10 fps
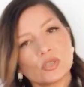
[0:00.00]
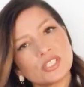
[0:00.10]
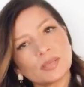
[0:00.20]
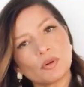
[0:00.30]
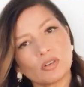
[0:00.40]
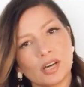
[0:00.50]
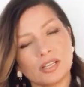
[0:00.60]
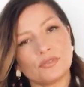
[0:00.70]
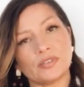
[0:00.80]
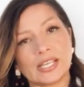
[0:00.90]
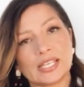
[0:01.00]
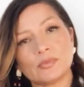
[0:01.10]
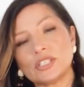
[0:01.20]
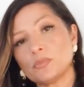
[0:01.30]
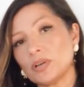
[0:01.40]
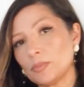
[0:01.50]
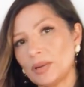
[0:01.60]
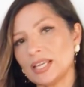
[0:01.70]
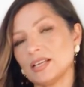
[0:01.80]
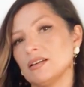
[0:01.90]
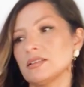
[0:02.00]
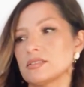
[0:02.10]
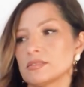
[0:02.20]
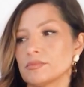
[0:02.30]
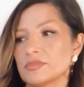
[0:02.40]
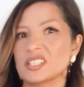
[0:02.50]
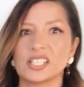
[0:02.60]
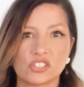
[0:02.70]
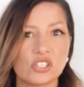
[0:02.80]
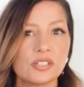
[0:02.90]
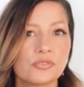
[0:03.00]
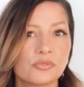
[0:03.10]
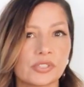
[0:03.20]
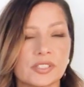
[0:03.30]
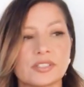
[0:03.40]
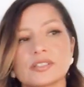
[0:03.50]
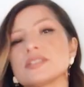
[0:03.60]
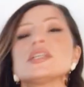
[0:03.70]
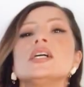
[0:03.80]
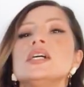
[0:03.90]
One tip on color fading when you buy black items, like jeans for instance,